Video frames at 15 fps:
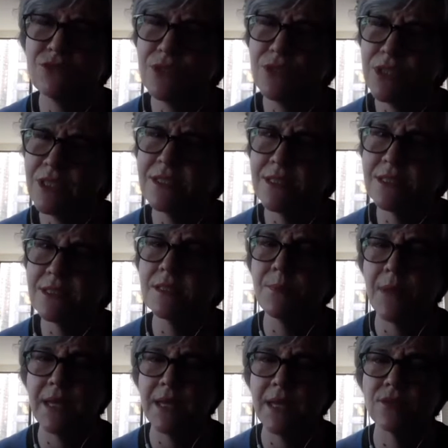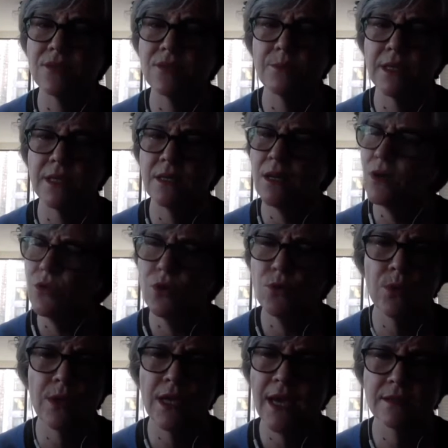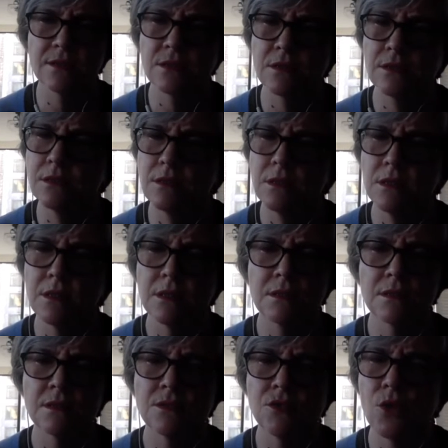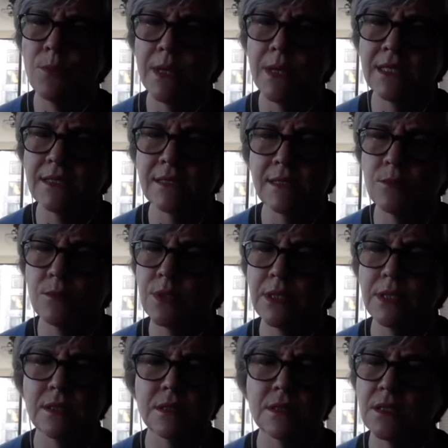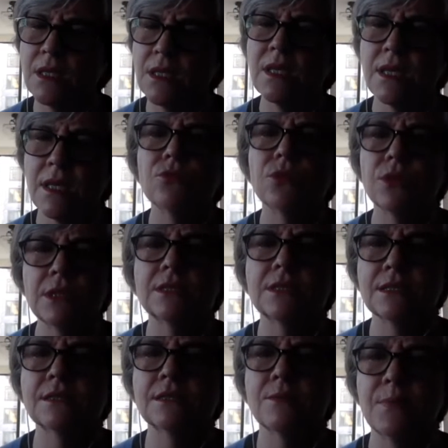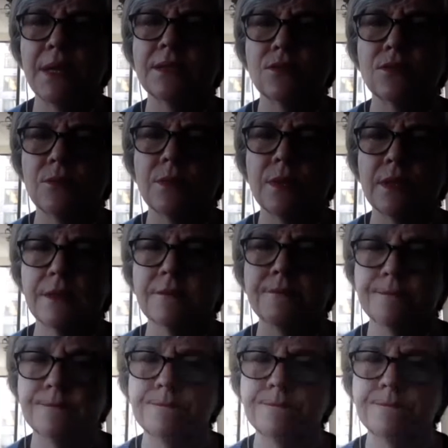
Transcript: mm-hmm. he really did depend on me. Although we had so many siblings, he really did depend on me.